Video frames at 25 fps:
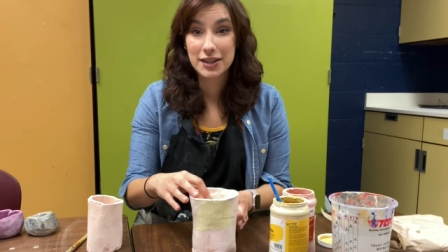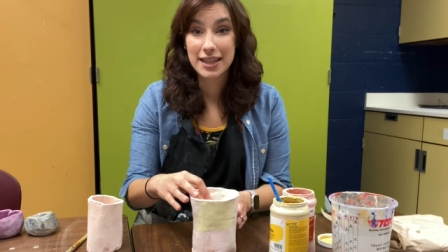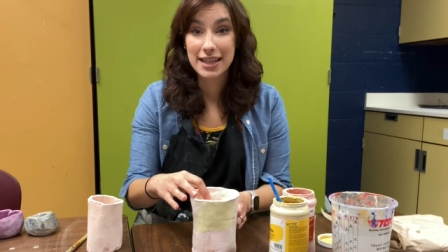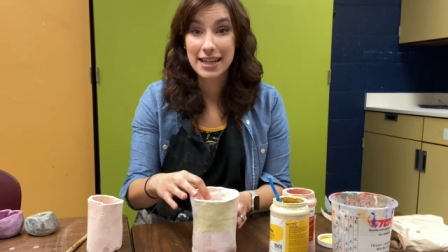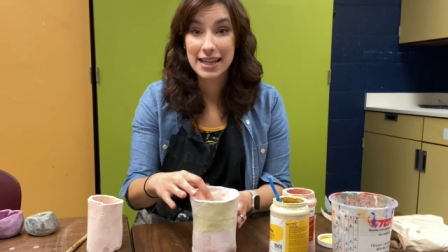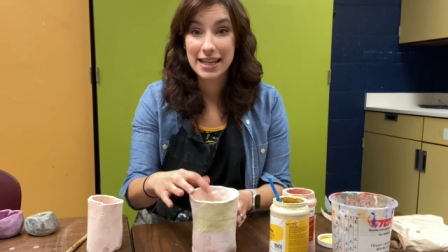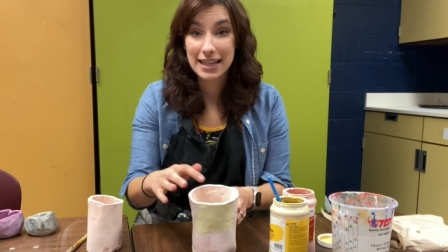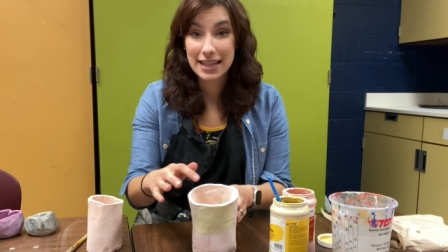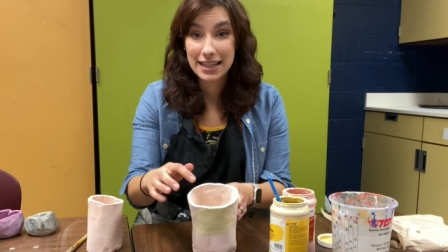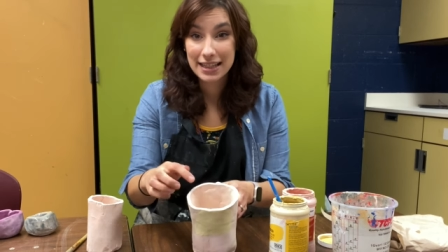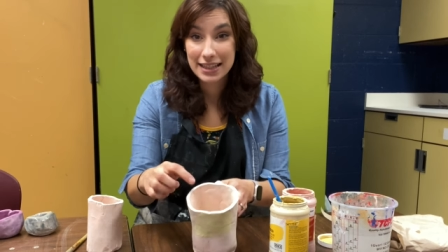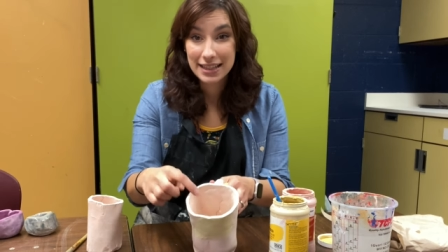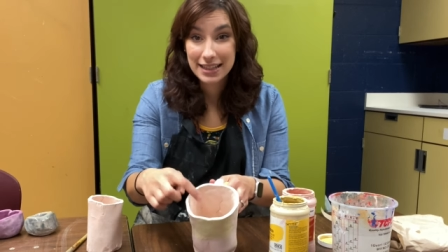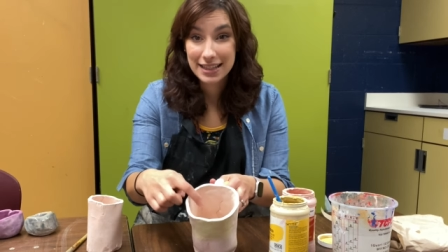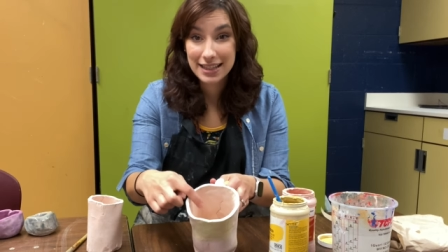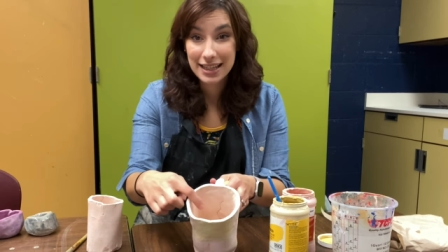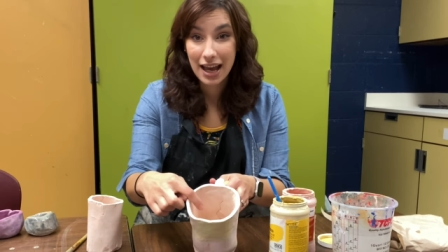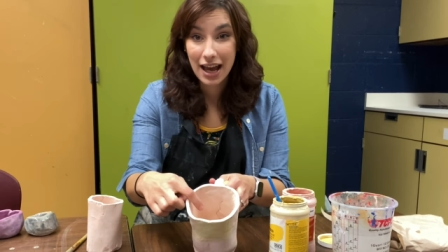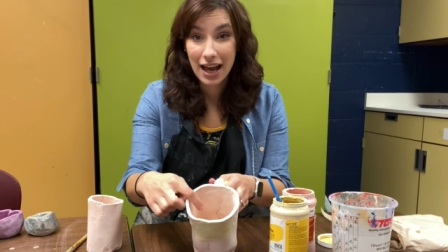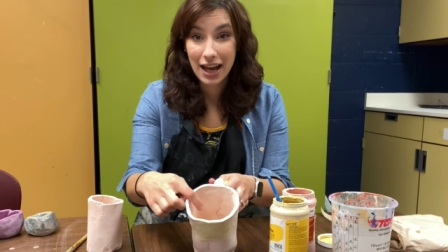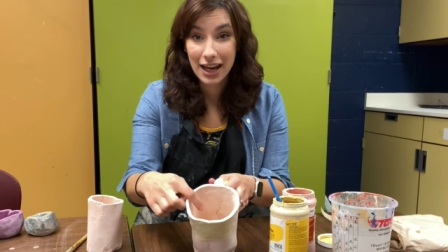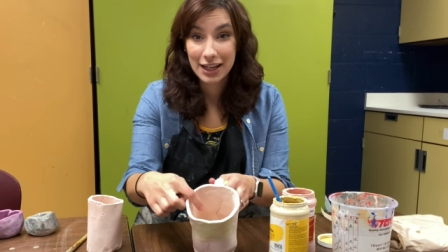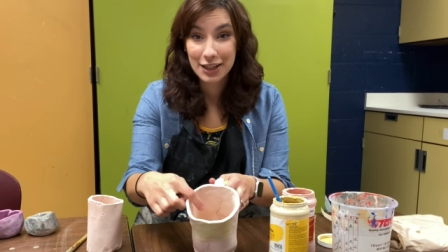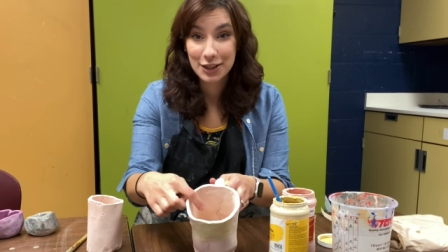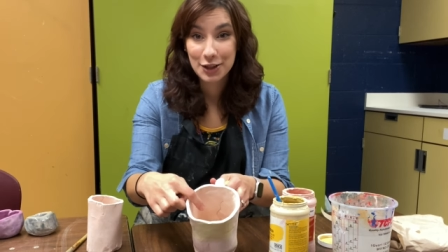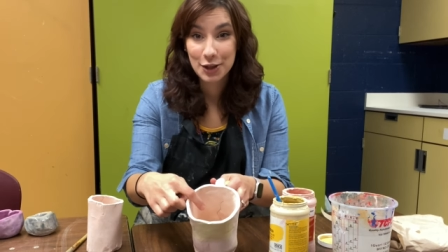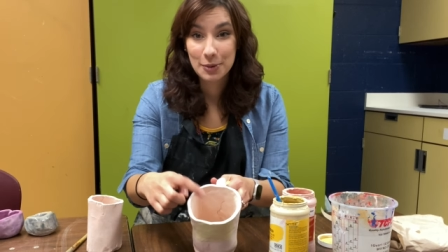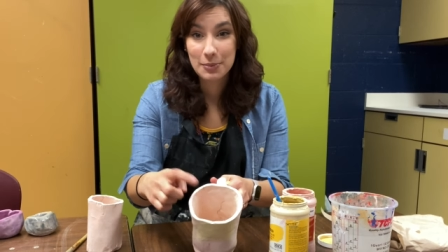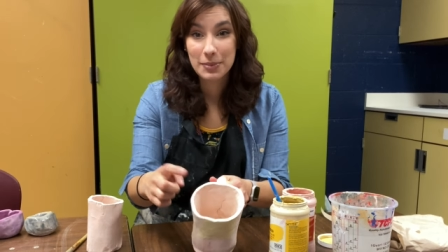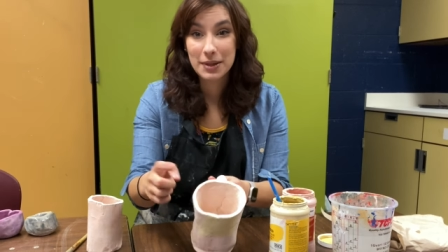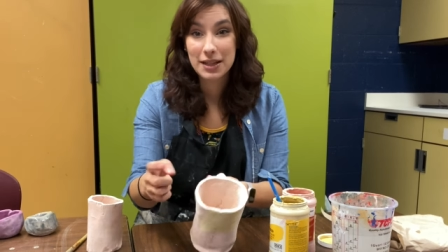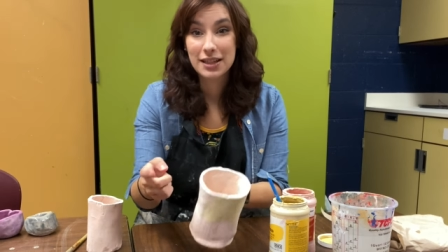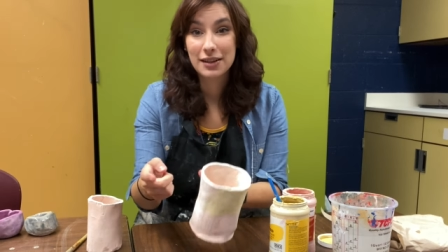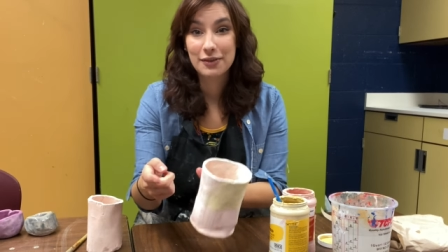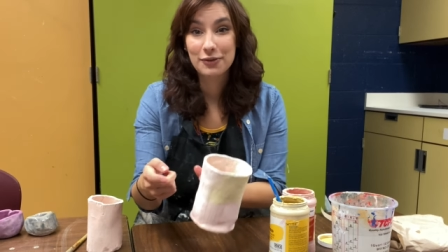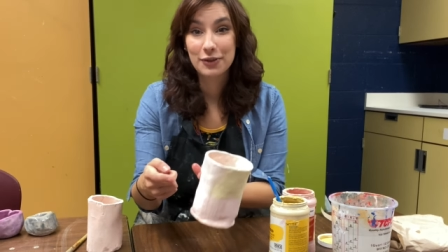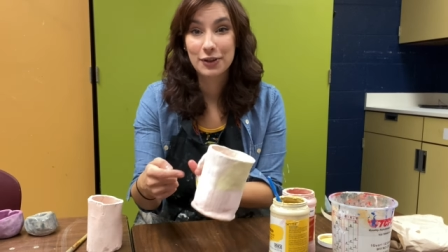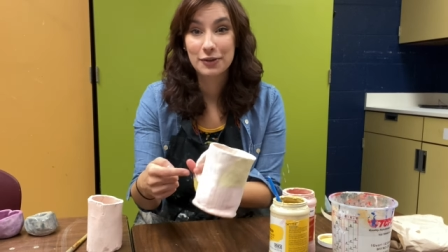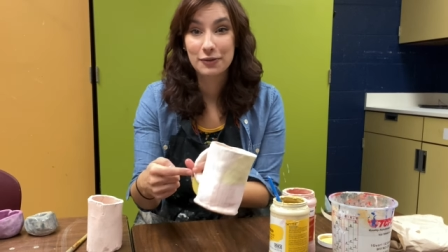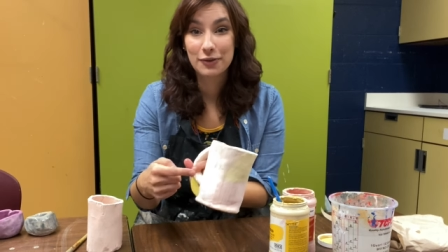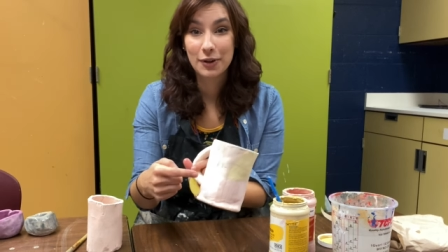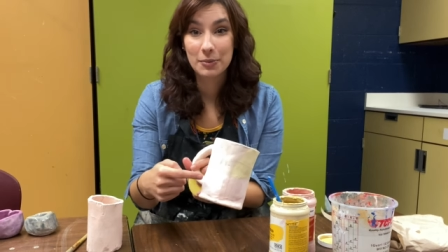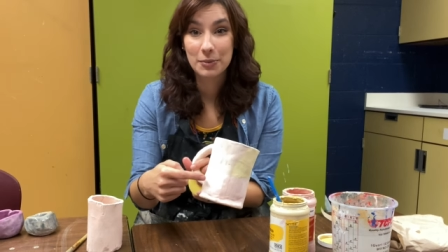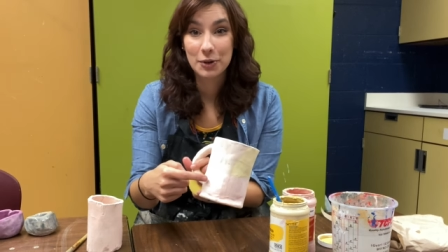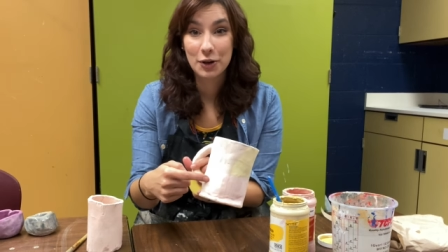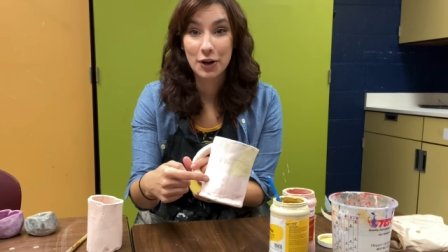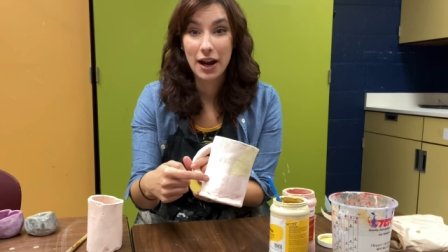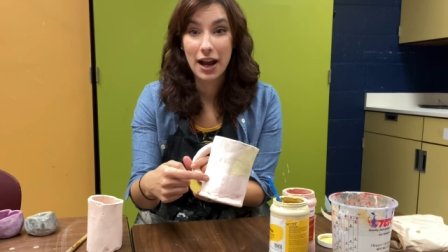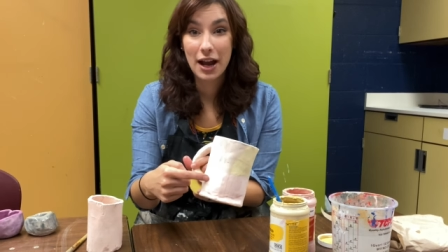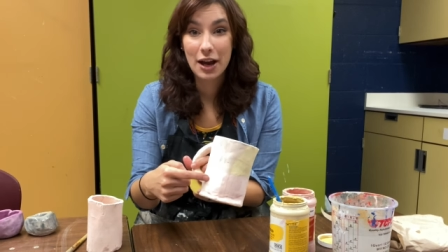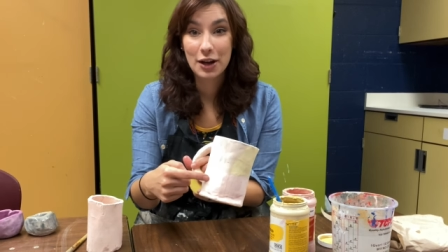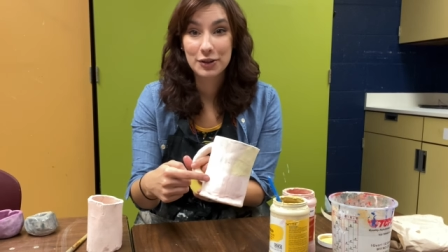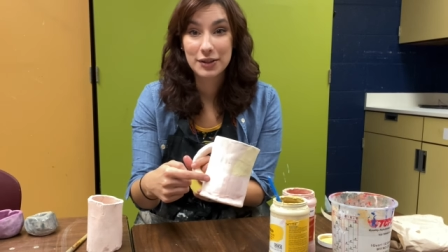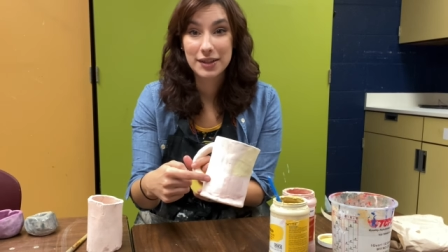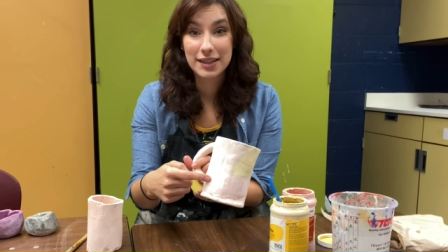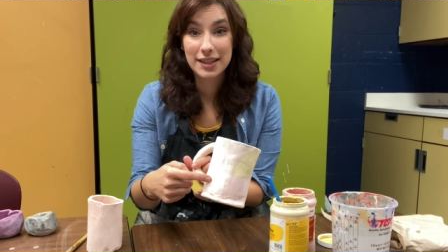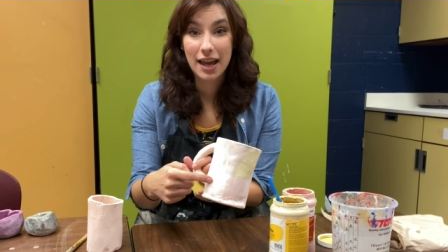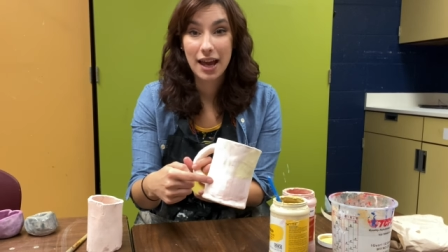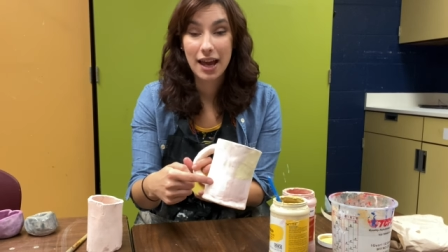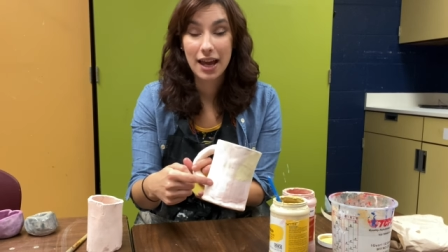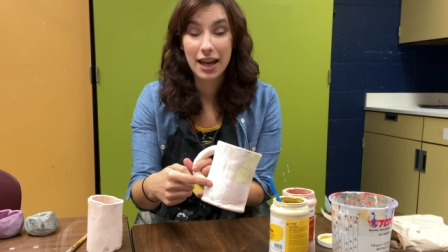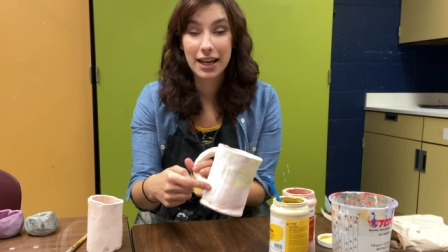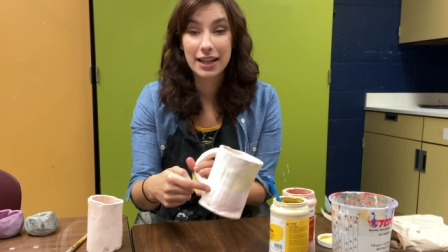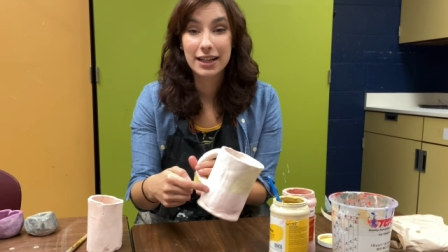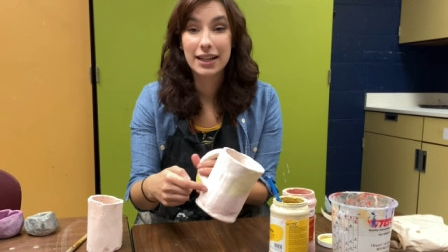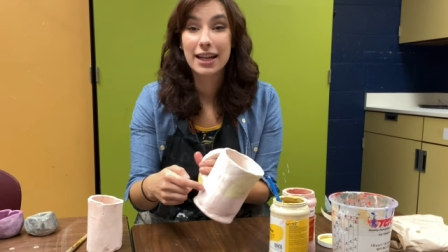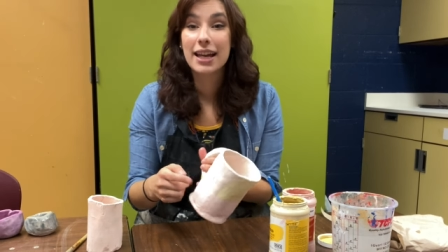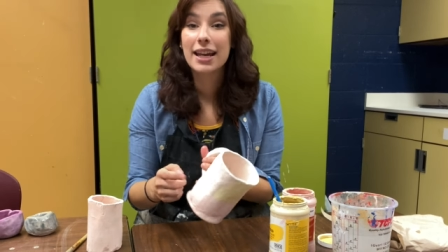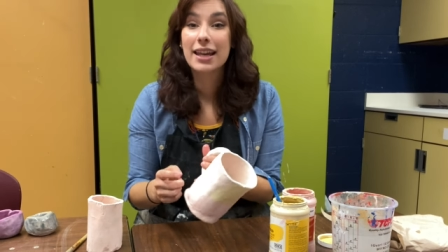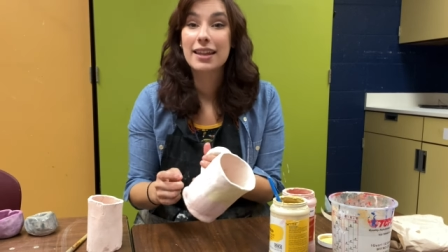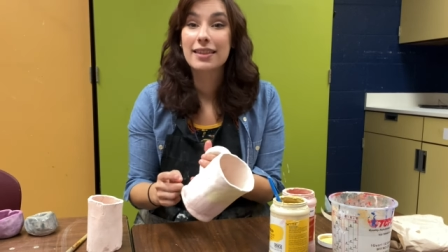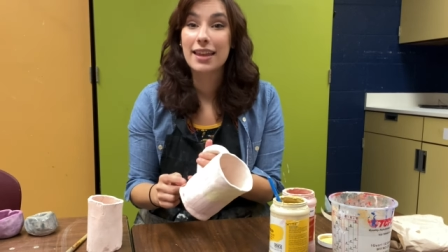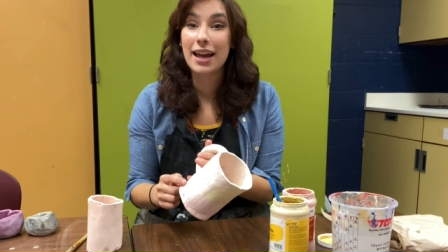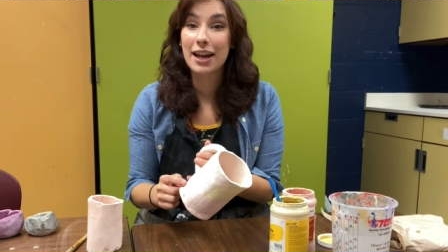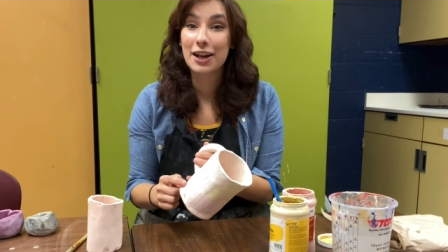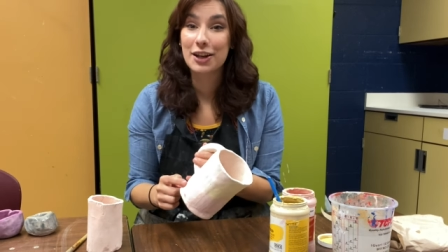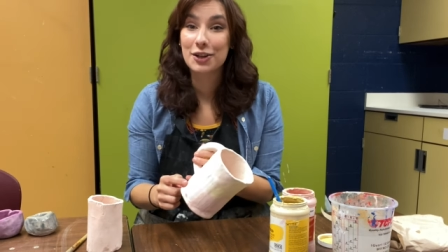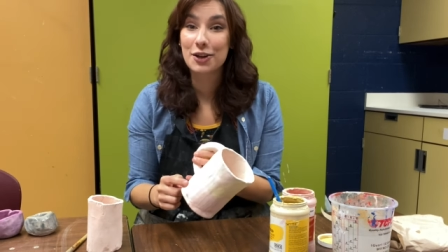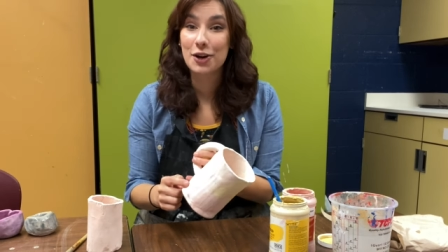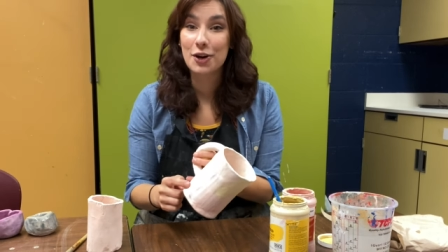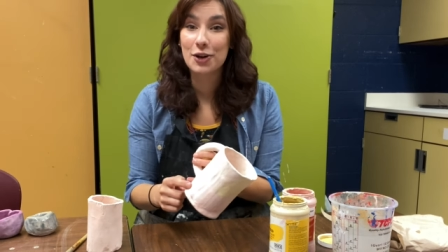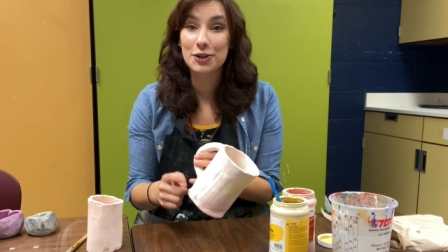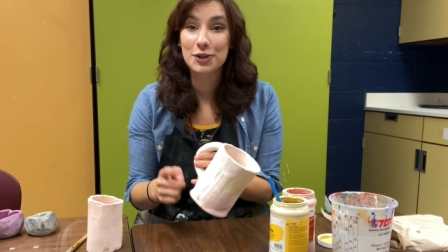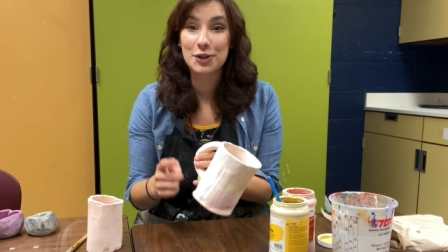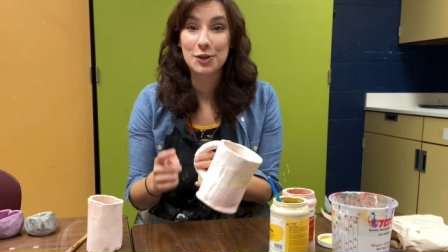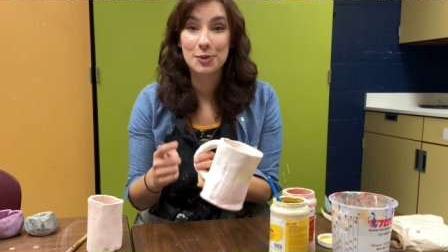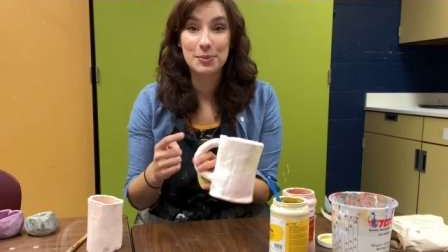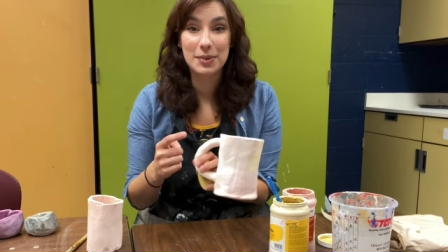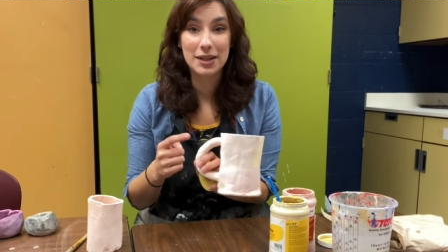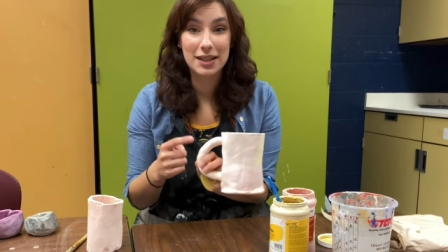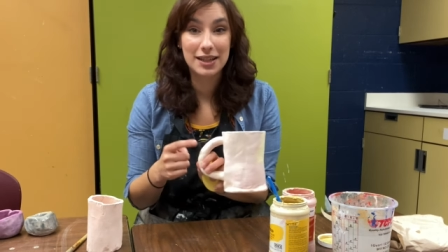The inside could be different from your outside. That could also be